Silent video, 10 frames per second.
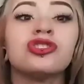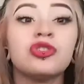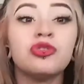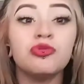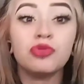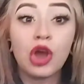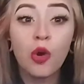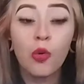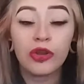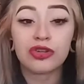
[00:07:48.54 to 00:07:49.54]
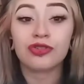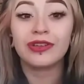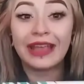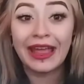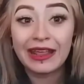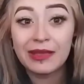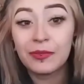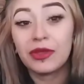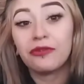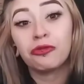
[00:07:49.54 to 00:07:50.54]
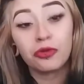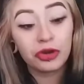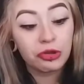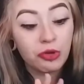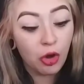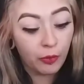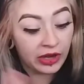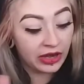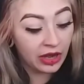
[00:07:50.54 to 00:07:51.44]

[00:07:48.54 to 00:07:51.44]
so you know what you're getting before you open it.